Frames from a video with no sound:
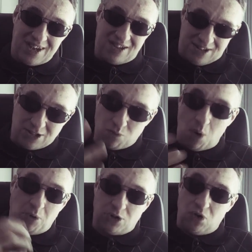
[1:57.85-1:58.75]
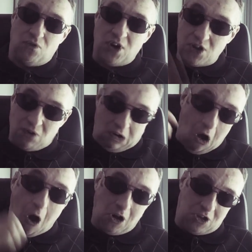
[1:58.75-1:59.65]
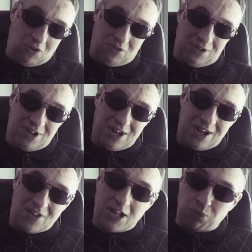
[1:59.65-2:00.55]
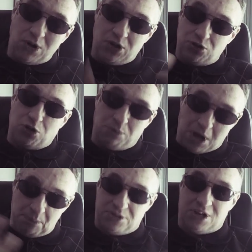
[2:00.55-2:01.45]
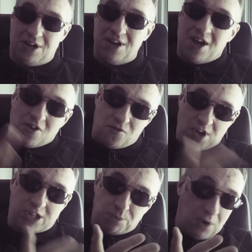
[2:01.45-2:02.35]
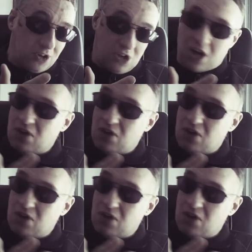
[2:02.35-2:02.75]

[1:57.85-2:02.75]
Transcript: and this is what we're doing, video and audio. That's where YouTube comes in. Facebook, you